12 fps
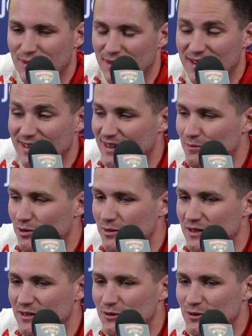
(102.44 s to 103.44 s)
thinking I
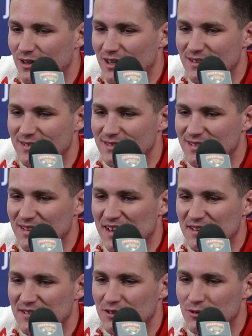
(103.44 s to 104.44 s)
probably knew a lot and
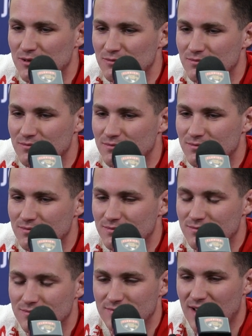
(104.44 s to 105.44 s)
not knowing
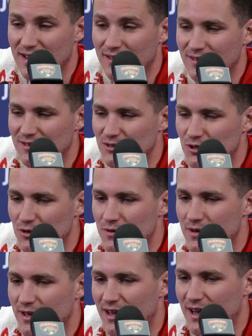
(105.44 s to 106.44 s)
anything. So
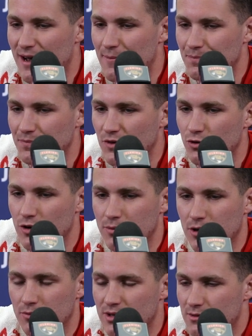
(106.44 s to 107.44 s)
grew up
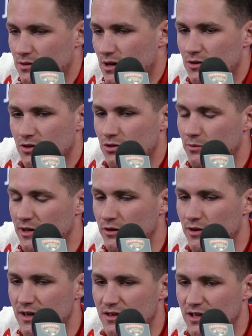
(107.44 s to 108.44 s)
here, played with so many
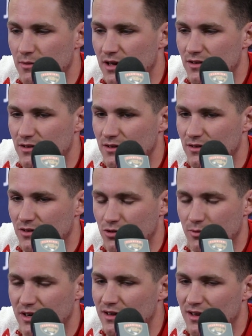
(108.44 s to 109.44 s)
great teammates and
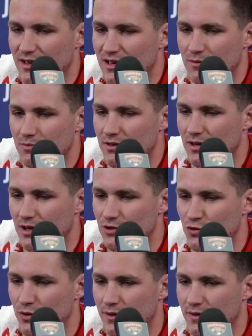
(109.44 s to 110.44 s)
so many that I keep in
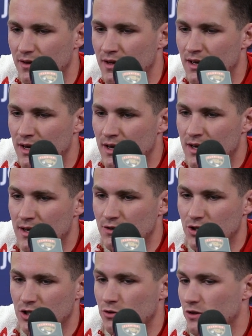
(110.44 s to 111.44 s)
touch with, and
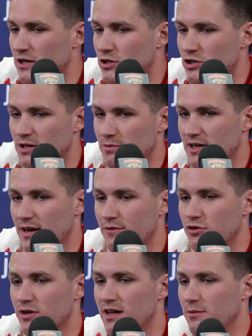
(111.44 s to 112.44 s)
just the relationships that I've
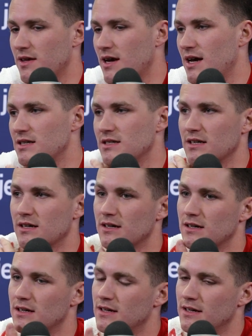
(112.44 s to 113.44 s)
created with guys
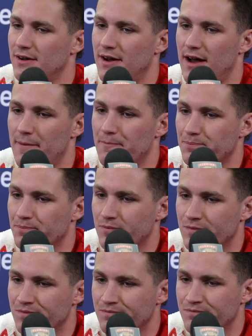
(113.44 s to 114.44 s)
here,
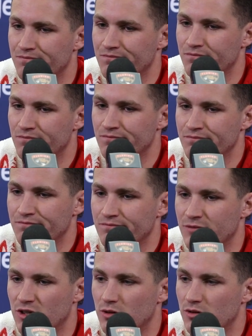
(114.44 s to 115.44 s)

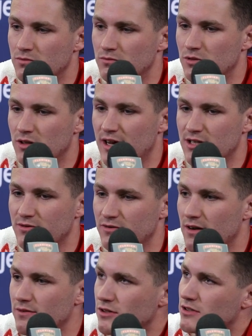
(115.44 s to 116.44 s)
will last
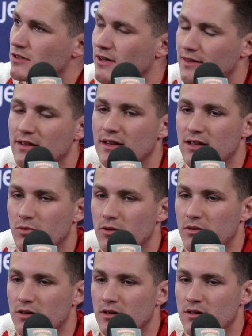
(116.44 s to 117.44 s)
forever. So I think that's
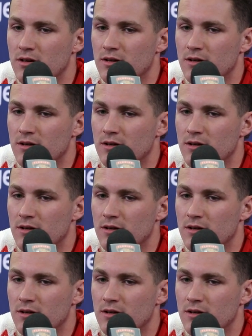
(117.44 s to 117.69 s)
probably